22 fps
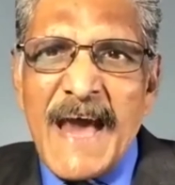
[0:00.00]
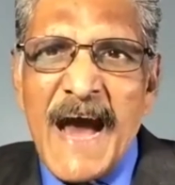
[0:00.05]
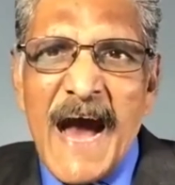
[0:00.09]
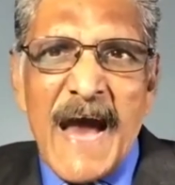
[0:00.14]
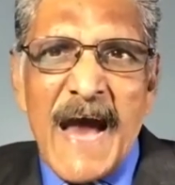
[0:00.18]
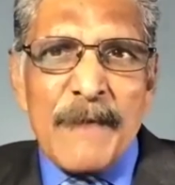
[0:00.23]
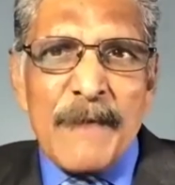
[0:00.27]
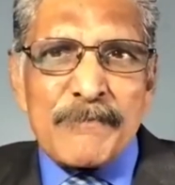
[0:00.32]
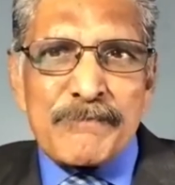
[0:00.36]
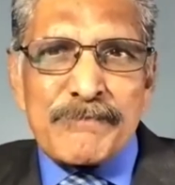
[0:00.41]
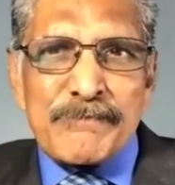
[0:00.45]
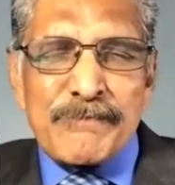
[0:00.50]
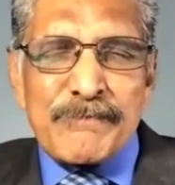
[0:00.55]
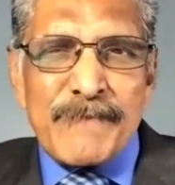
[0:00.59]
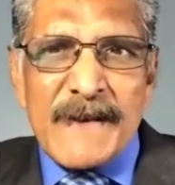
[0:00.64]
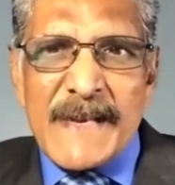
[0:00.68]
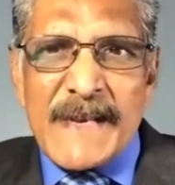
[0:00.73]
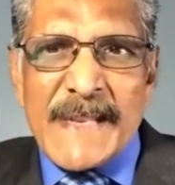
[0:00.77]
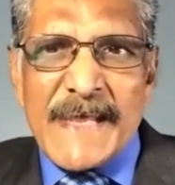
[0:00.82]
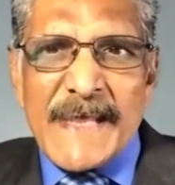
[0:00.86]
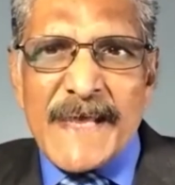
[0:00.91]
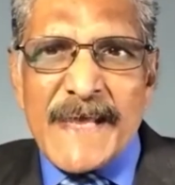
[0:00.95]
I
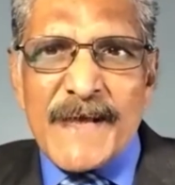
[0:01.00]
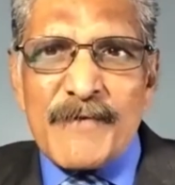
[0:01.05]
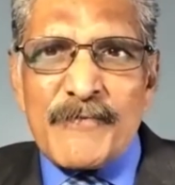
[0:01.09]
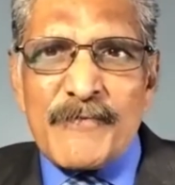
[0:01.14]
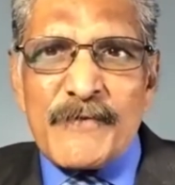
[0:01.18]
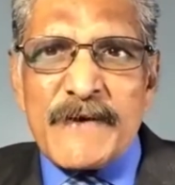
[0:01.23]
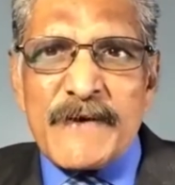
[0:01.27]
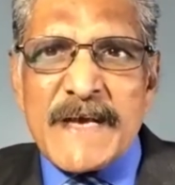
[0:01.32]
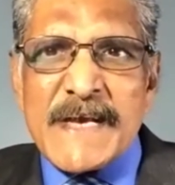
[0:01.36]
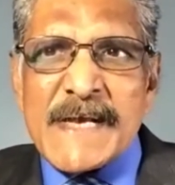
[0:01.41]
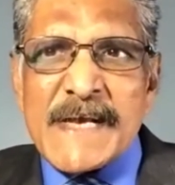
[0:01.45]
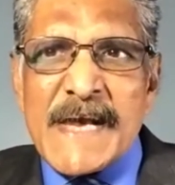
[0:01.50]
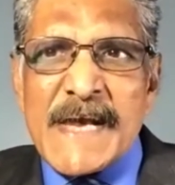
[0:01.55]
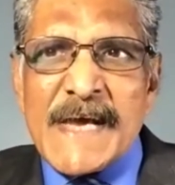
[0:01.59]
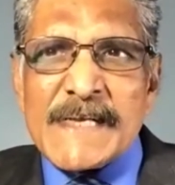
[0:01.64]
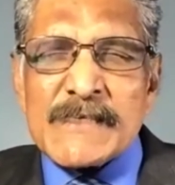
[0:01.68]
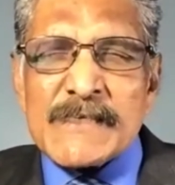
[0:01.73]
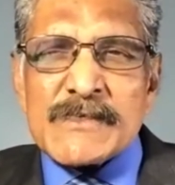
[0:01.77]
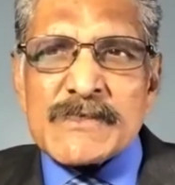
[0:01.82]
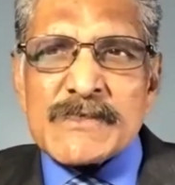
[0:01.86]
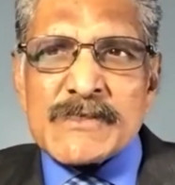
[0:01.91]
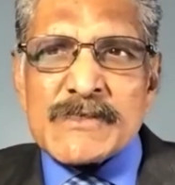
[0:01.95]
believe we
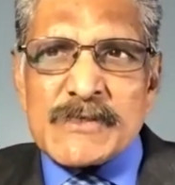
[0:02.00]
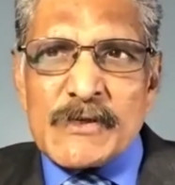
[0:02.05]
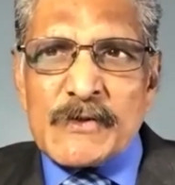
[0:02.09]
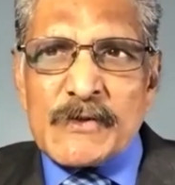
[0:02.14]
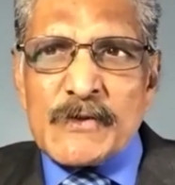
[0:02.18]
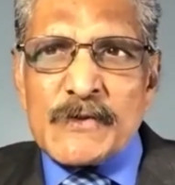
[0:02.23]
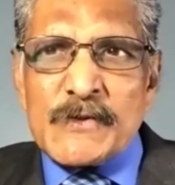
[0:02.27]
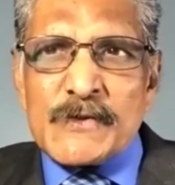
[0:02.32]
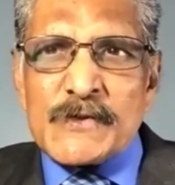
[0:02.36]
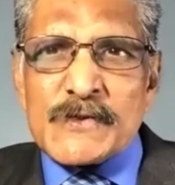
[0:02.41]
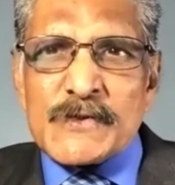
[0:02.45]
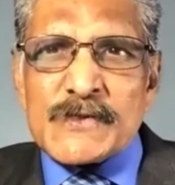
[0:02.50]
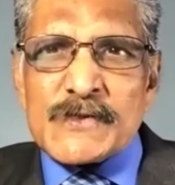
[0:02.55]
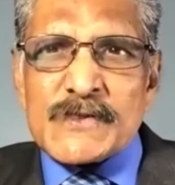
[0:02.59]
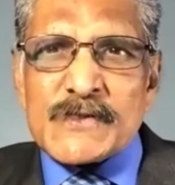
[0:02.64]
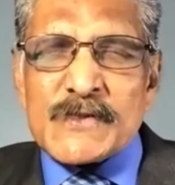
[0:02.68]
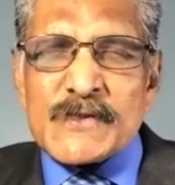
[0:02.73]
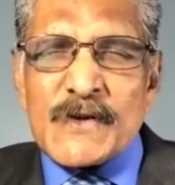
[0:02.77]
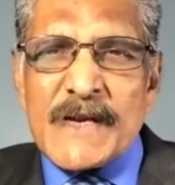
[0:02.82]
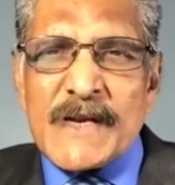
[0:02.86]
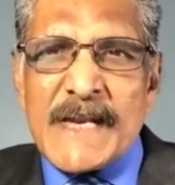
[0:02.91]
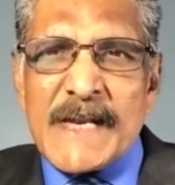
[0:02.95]
can choose
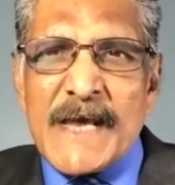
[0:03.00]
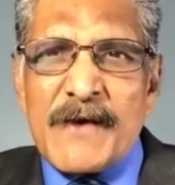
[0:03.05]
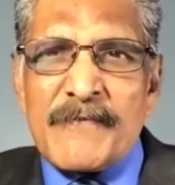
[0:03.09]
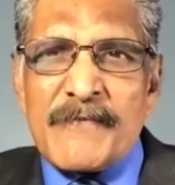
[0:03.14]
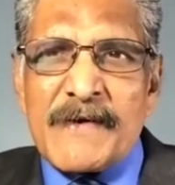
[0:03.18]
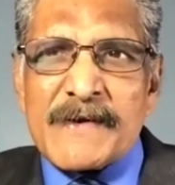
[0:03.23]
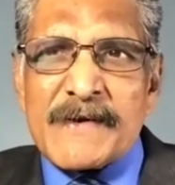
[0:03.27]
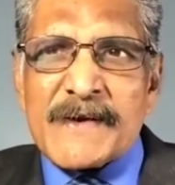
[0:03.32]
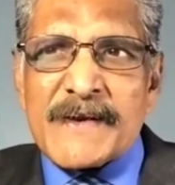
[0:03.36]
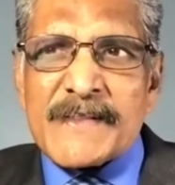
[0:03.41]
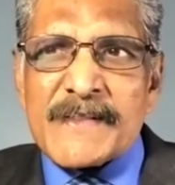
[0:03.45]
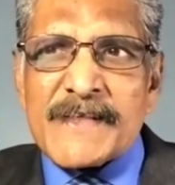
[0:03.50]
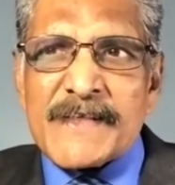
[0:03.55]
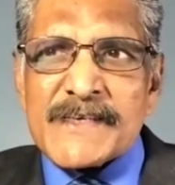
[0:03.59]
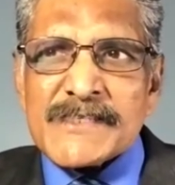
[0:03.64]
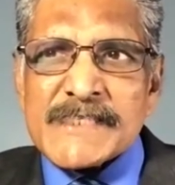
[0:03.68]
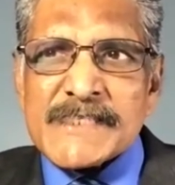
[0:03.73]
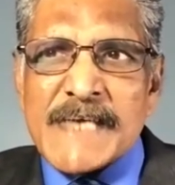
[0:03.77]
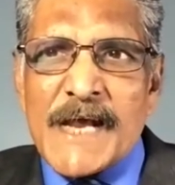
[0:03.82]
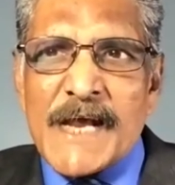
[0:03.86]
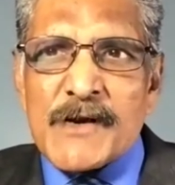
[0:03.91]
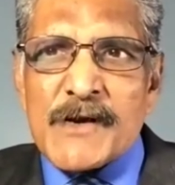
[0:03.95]
to live under the
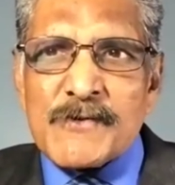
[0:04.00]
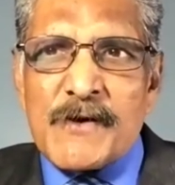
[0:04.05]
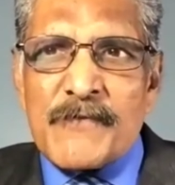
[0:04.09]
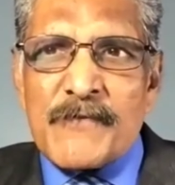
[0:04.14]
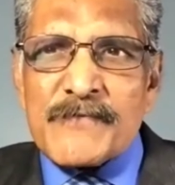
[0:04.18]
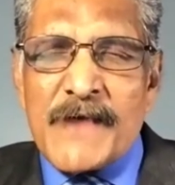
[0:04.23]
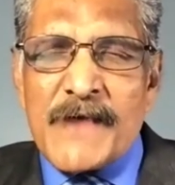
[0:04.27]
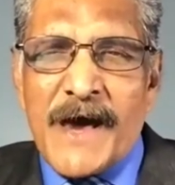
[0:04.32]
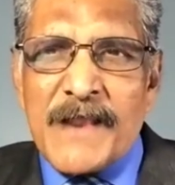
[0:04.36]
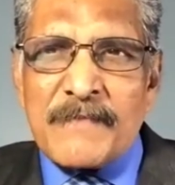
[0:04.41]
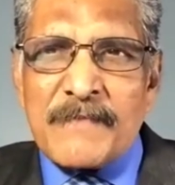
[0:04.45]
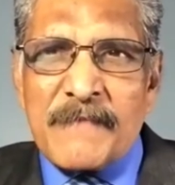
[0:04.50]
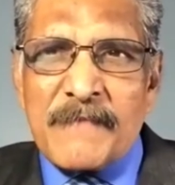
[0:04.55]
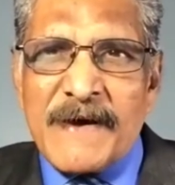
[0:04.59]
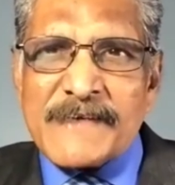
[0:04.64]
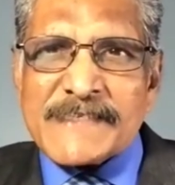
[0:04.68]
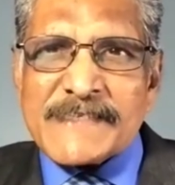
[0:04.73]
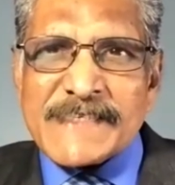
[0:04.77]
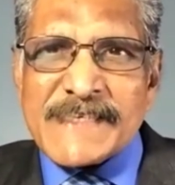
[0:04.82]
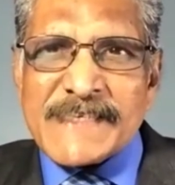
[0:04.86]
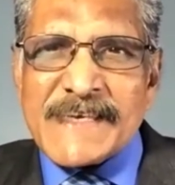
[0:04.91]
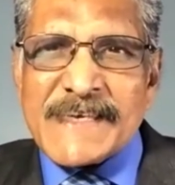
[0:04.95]
shadow of the
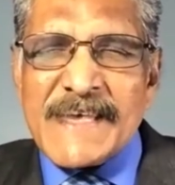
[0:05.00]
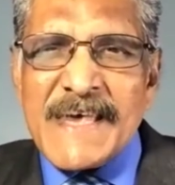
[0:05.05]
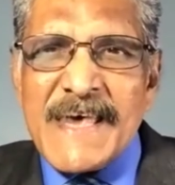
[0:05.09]
Almighty.